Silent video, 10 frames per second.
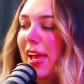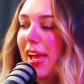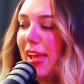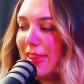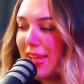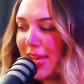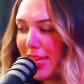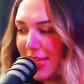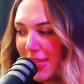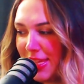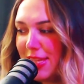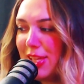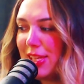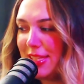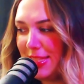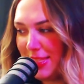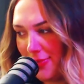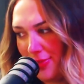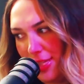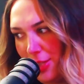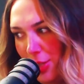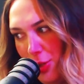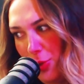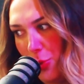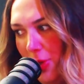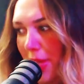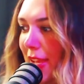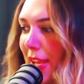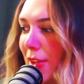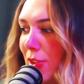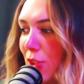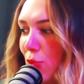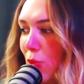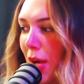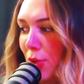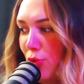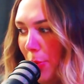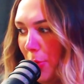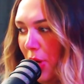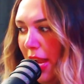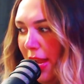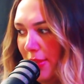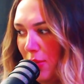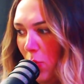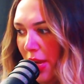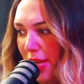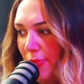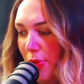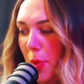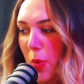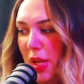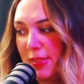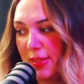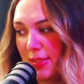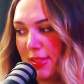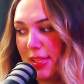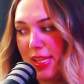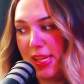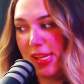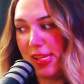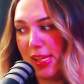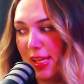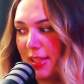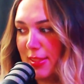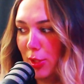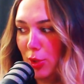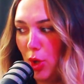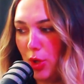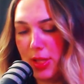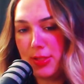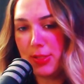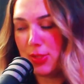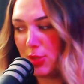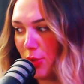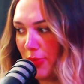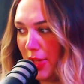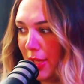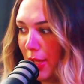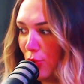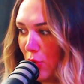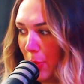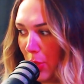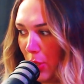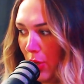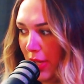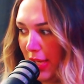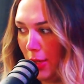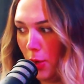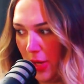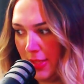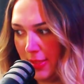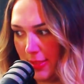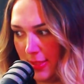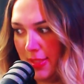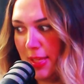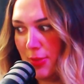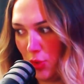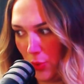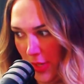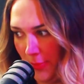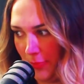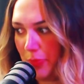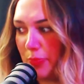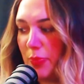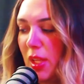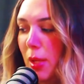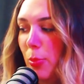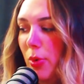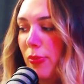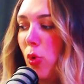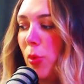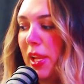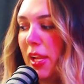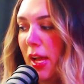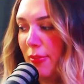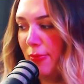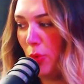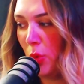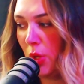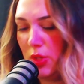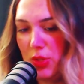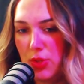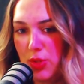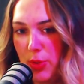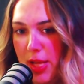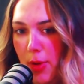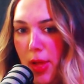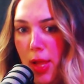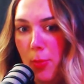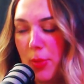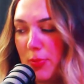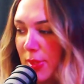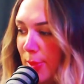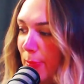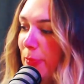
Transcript: And then in nineteen seventy-two, English rock drummer Alan White from Oasis, he is the longest serving drummer in Oasis's history, performing on four studio albums.